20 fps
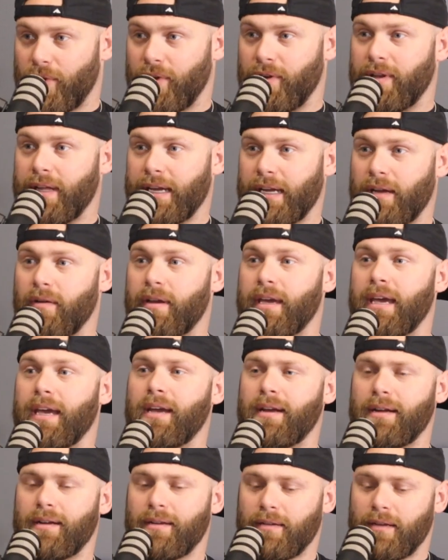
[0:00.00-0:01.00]
you're like,
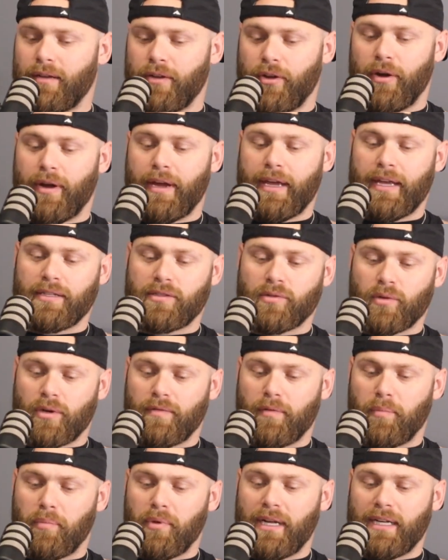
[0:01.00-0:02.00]
okay, you know, I hit sort
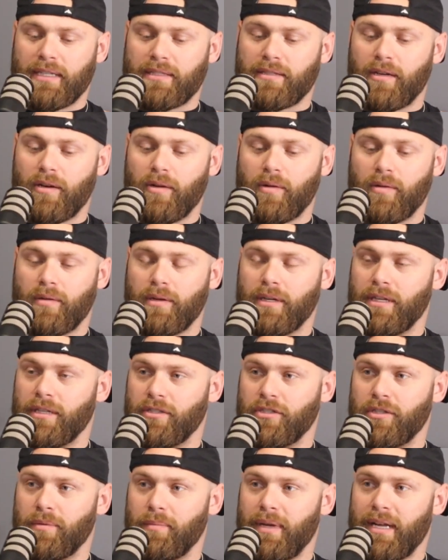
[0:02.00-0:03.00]
of a plateau
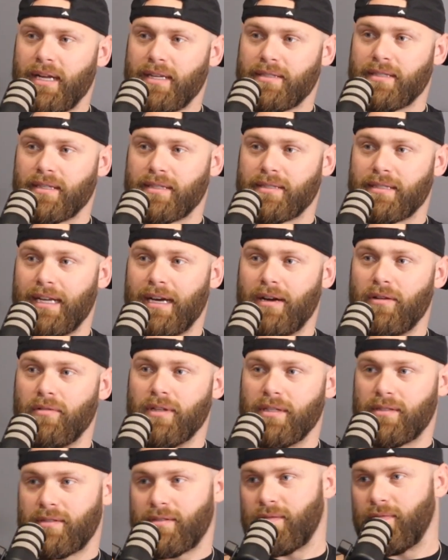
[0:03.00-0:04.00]
in gymnastics. Now
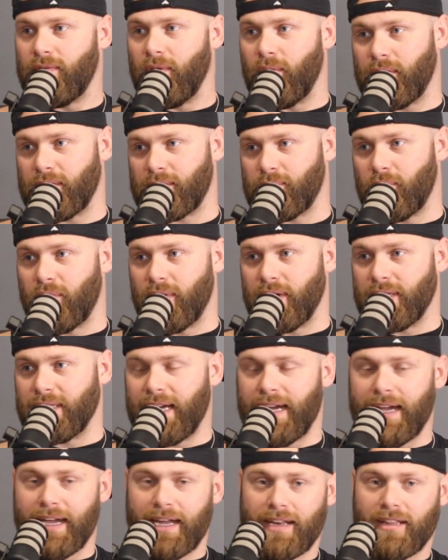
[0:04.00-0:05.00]
let's focus more on
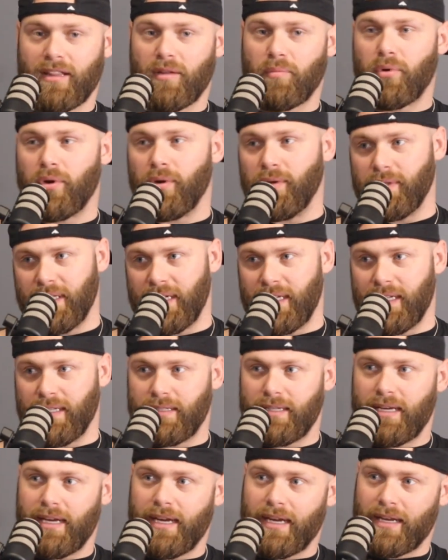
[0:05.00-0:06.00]
diet and the protein
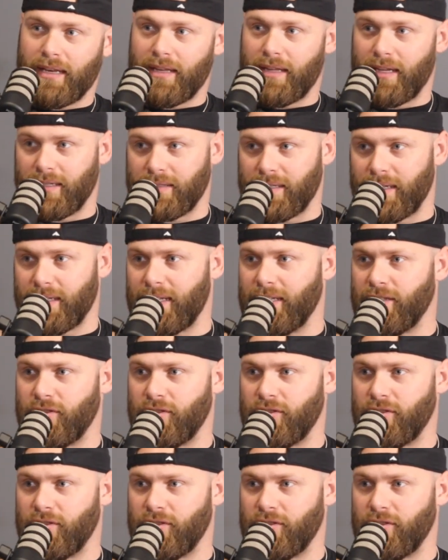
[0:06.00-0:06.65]
intake and things like that.